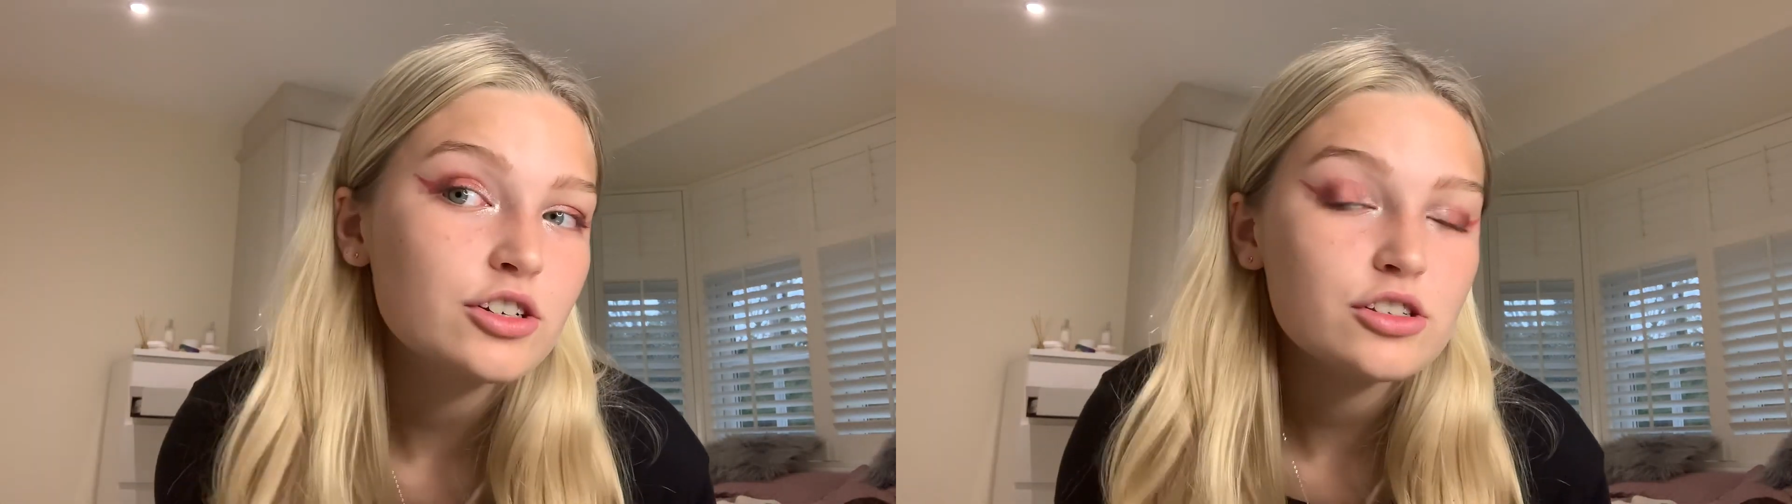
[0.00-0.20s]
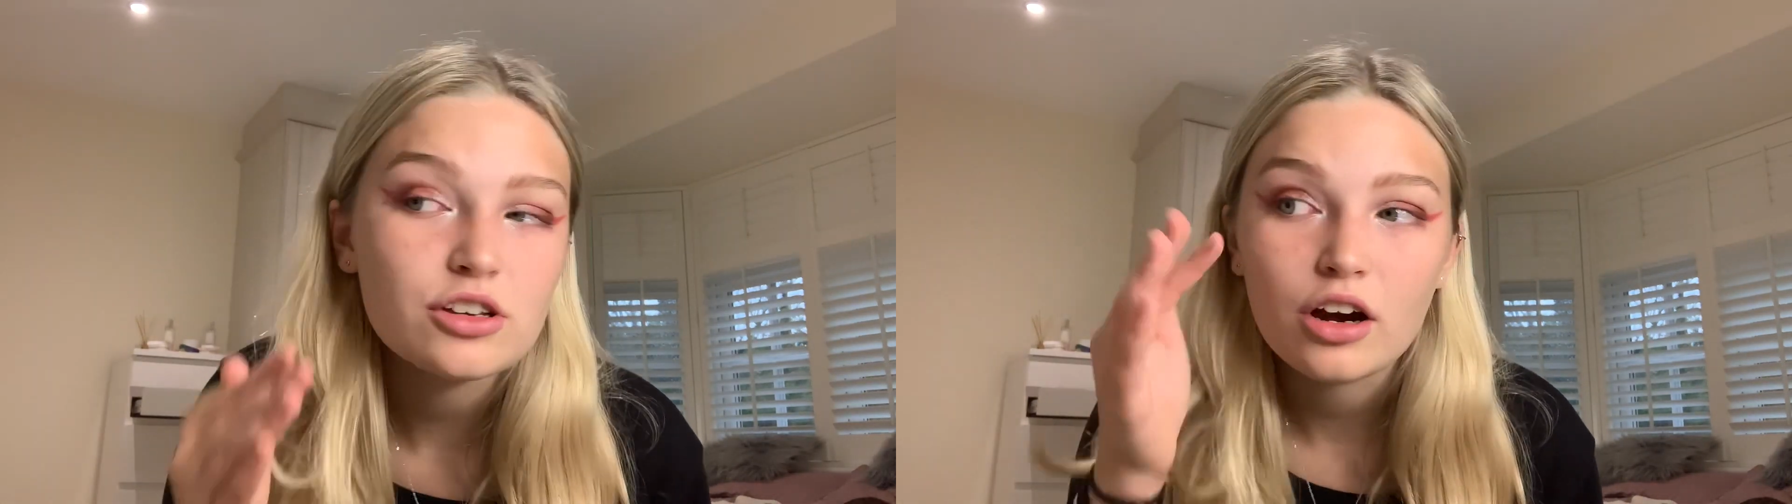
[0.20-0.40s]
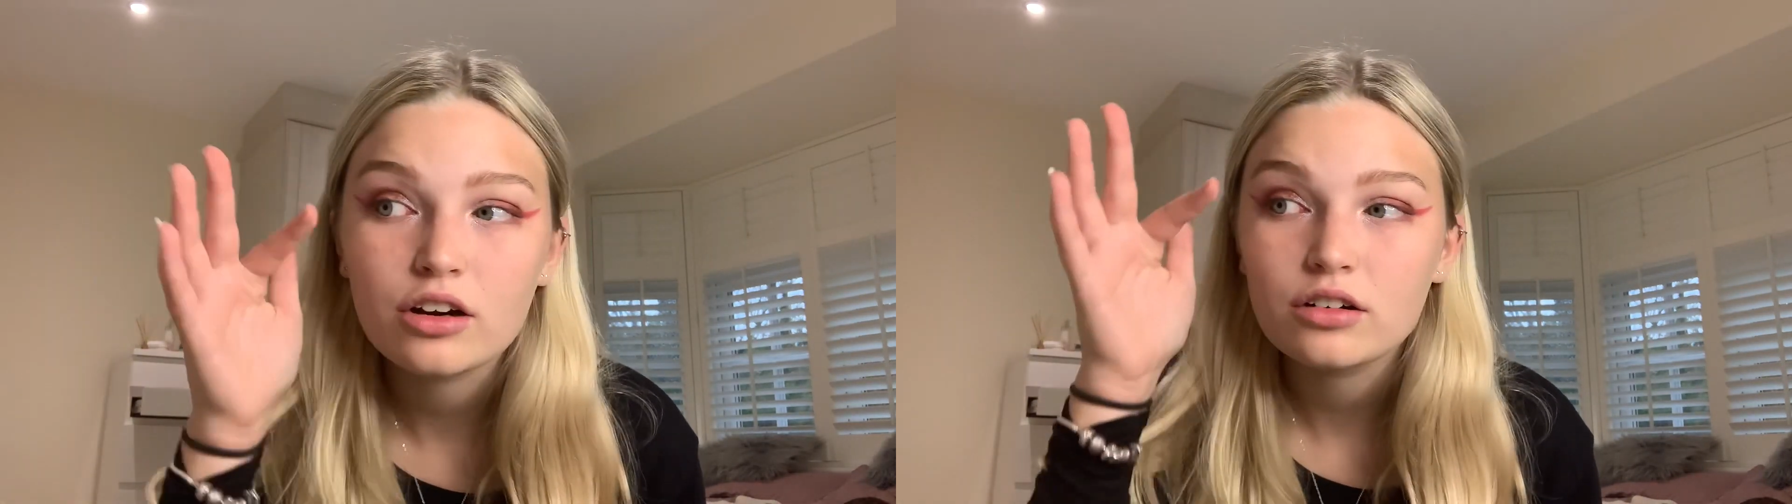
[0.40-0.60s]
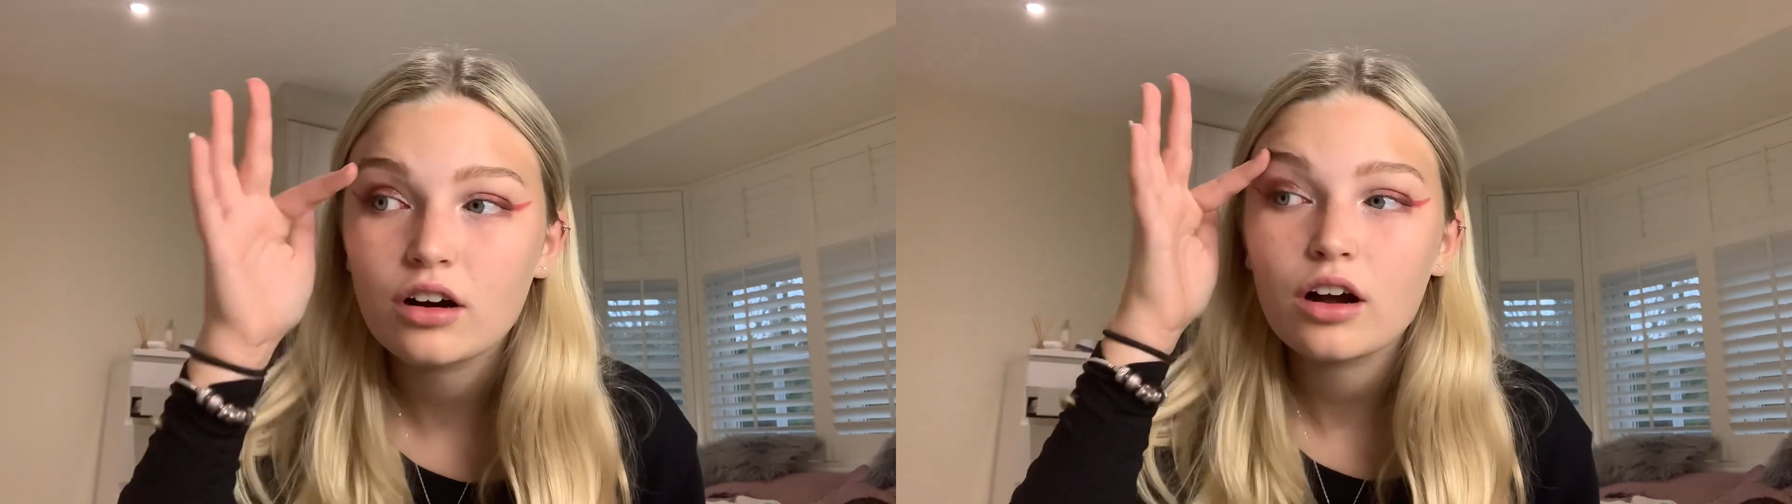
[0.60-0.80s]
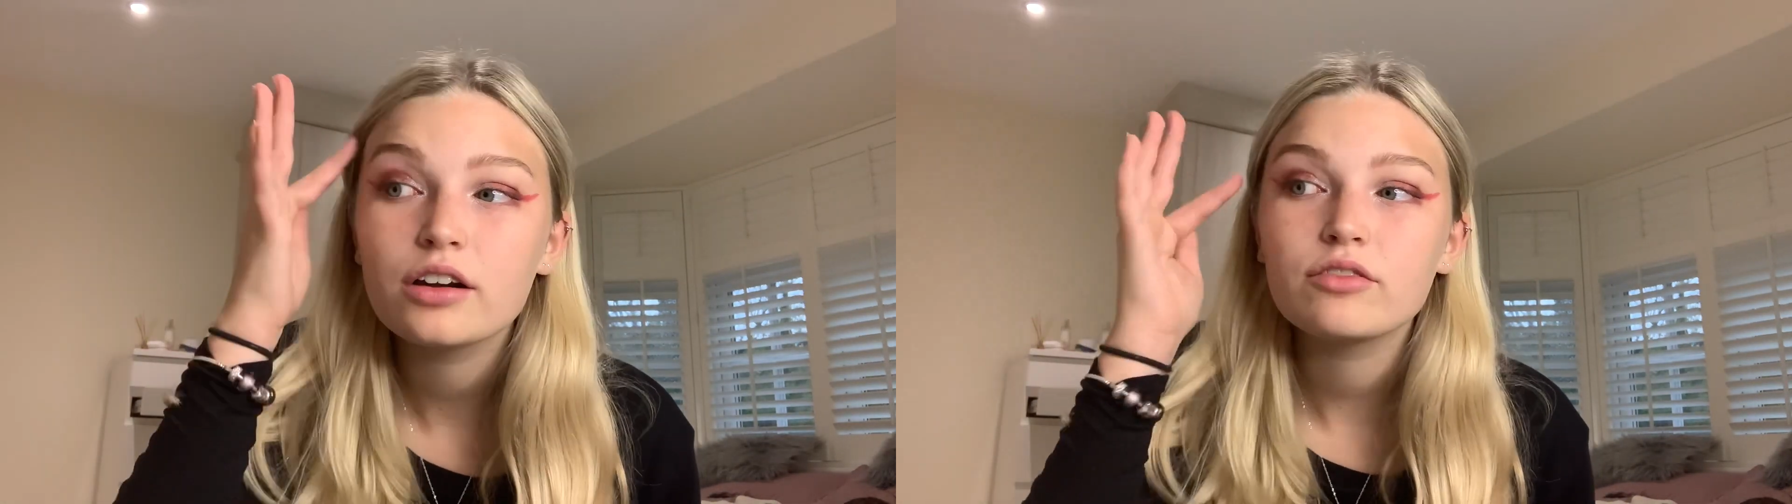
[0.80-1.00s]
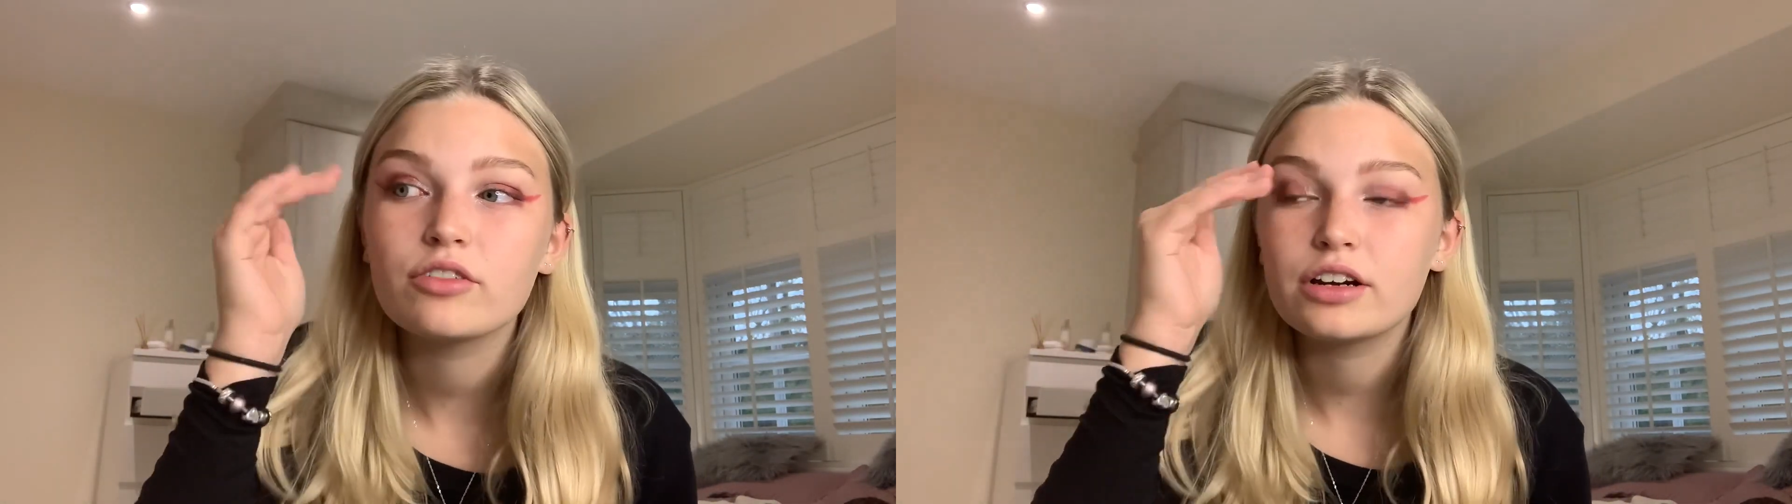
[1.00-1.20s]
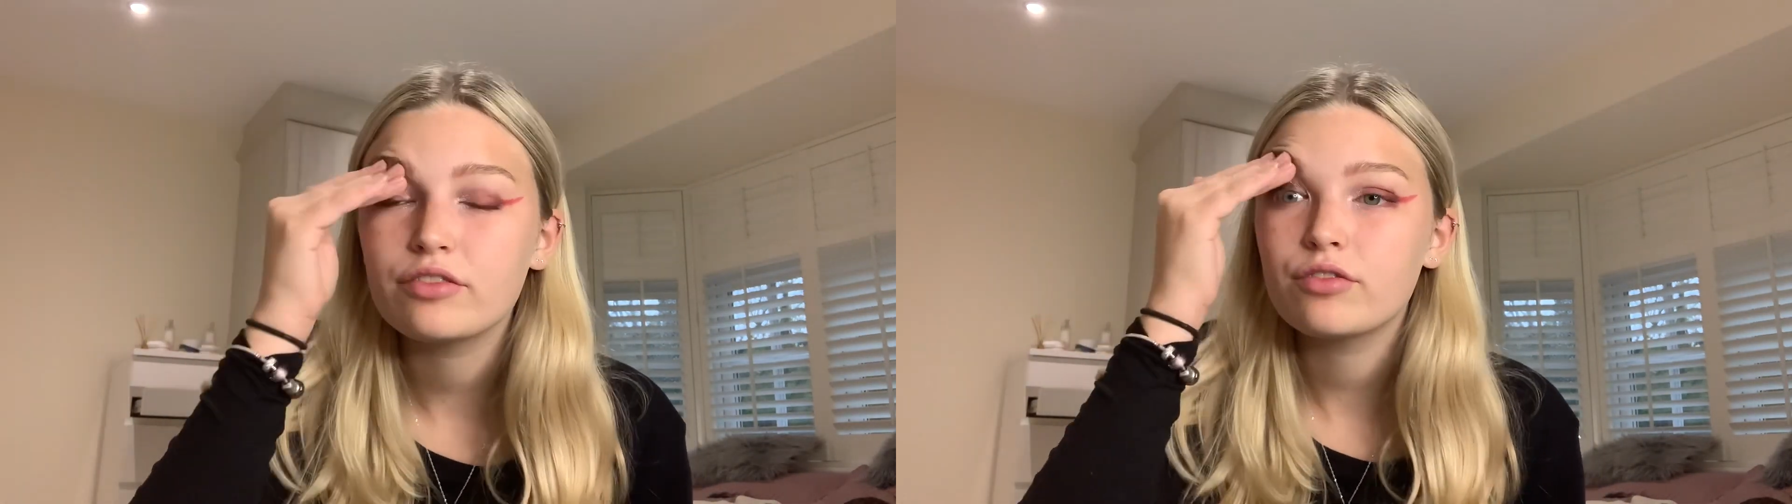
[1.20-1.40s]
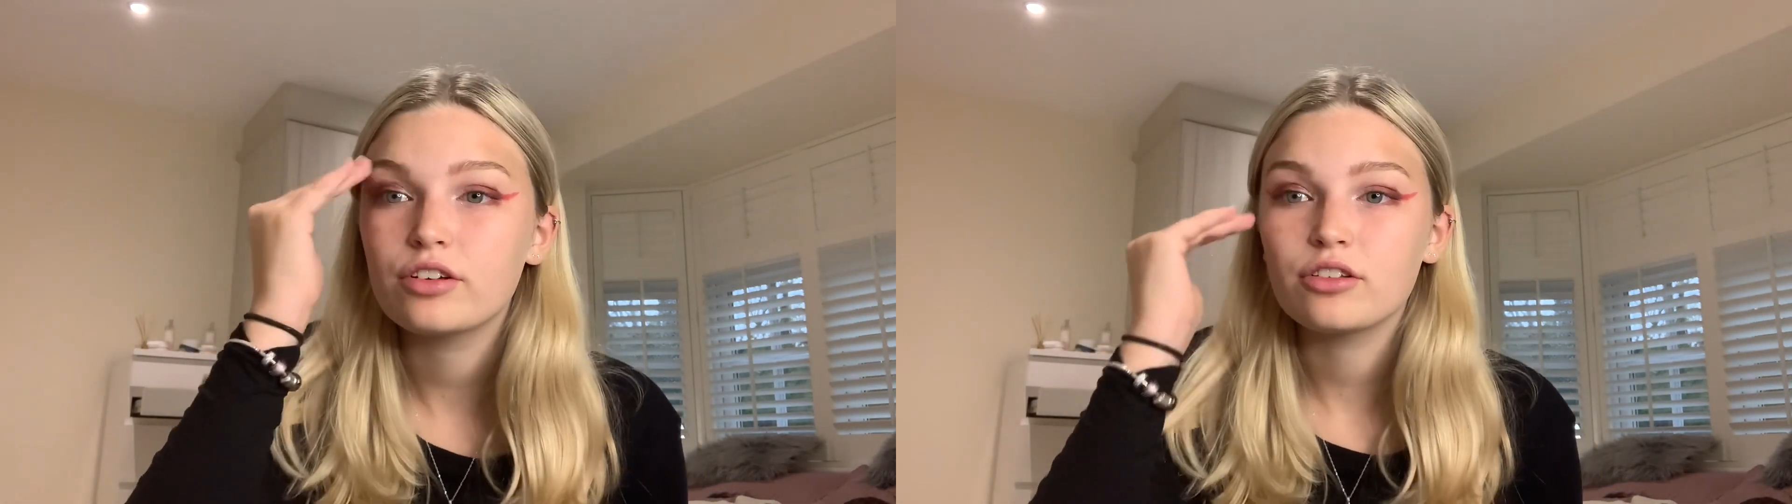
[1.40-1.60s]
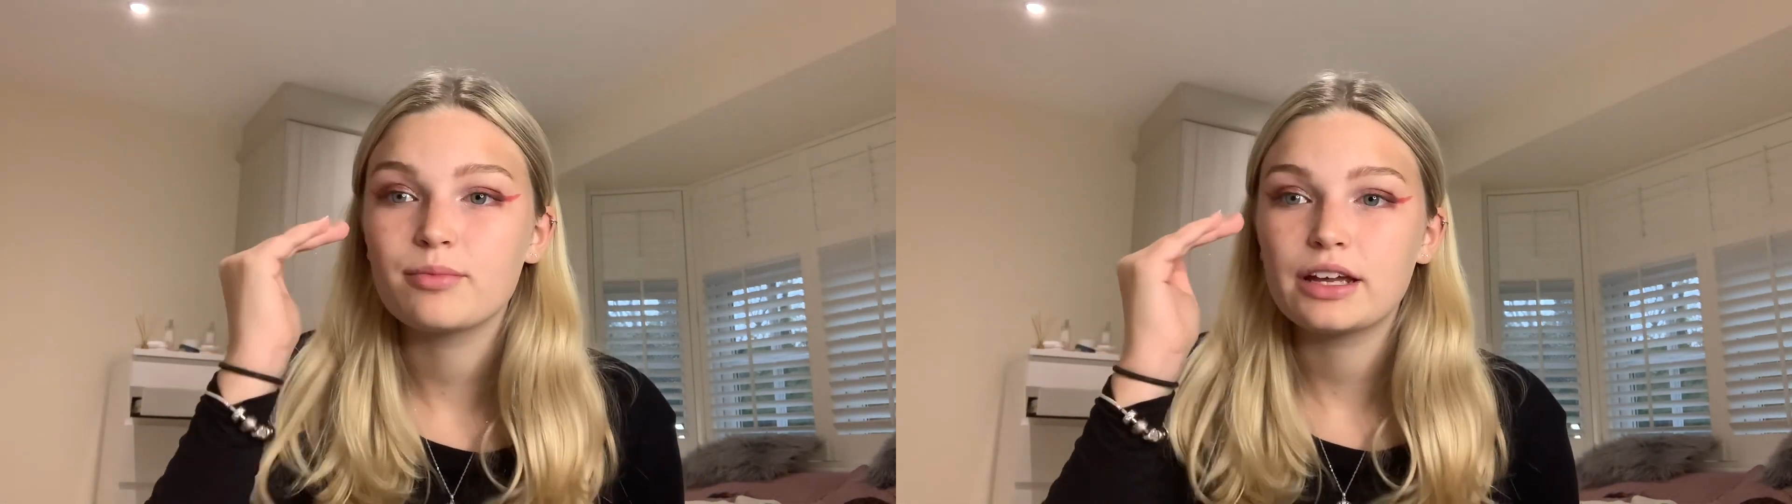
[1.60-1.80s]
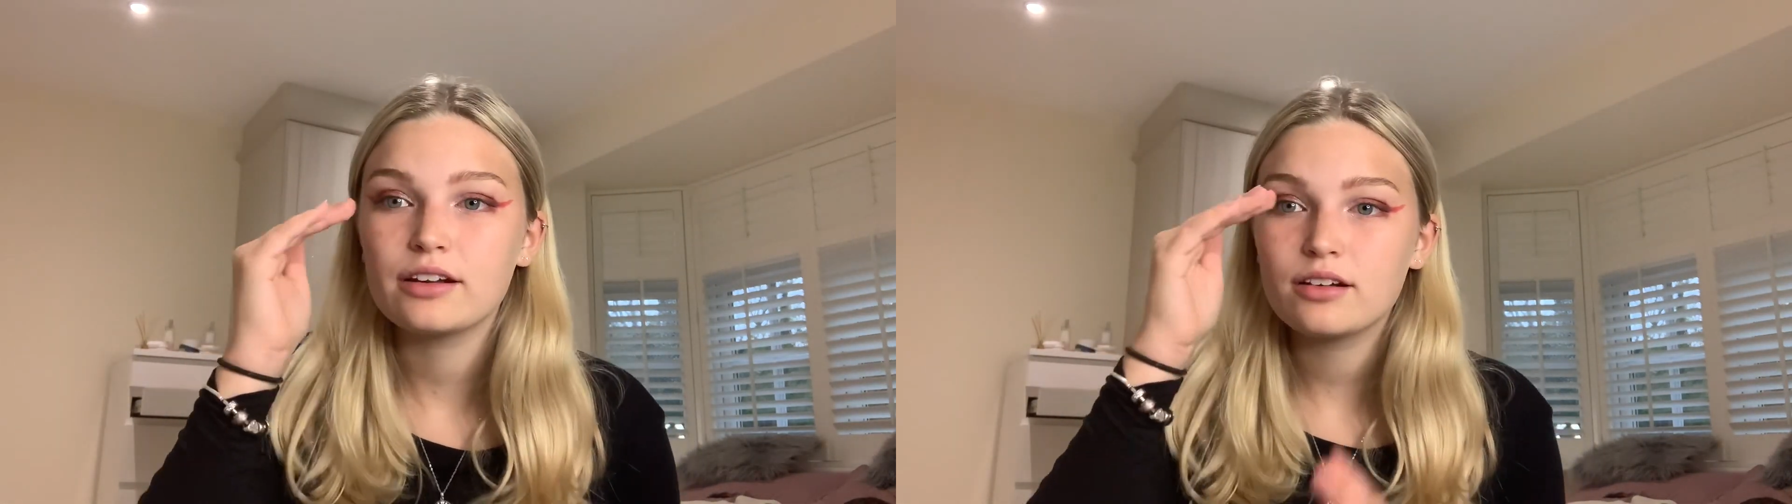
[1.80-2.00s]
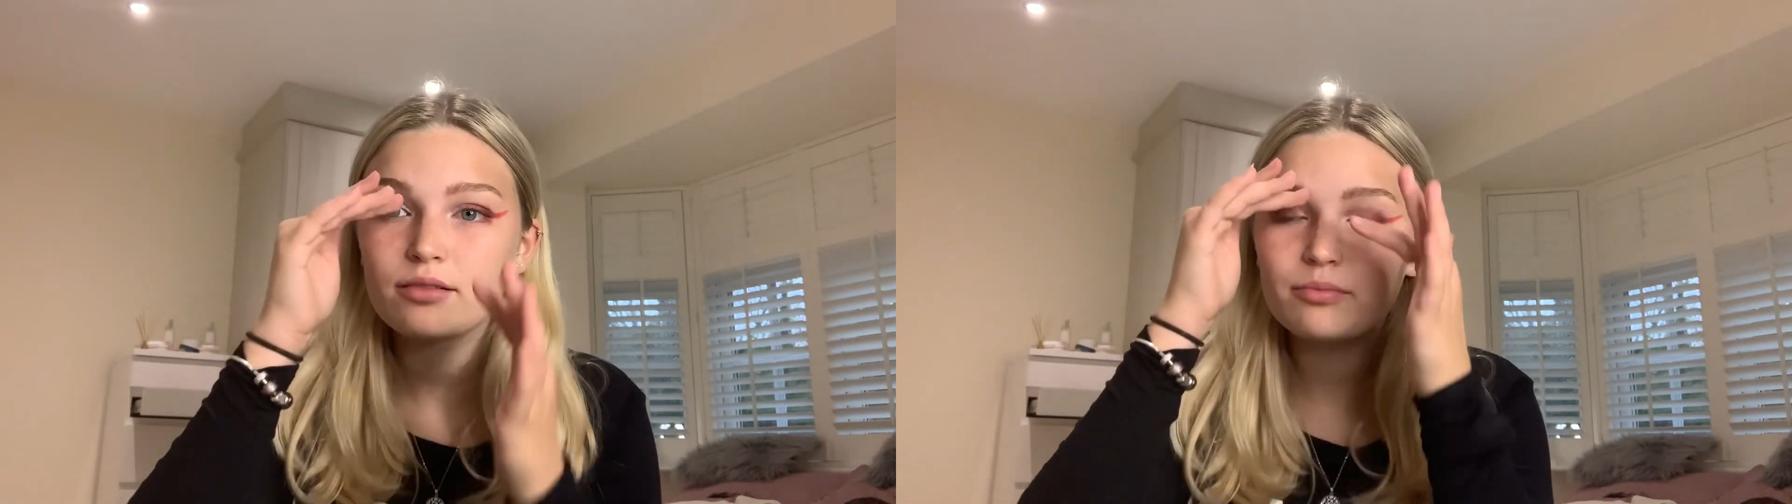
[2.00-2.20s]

so I didn't really fill them in,